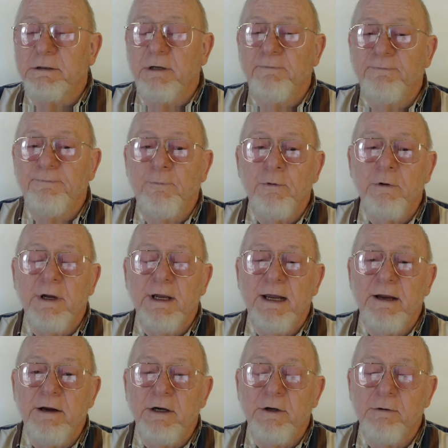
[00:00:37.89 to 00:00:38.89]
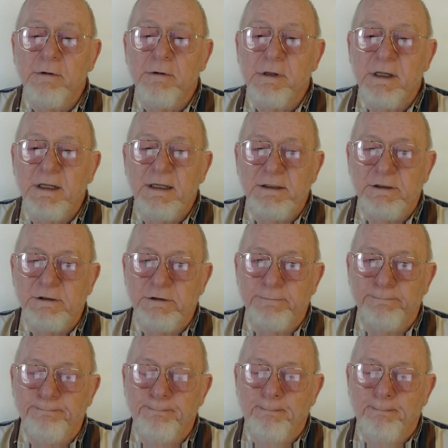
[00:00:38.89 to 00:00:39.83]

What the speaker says: of 4 characters each.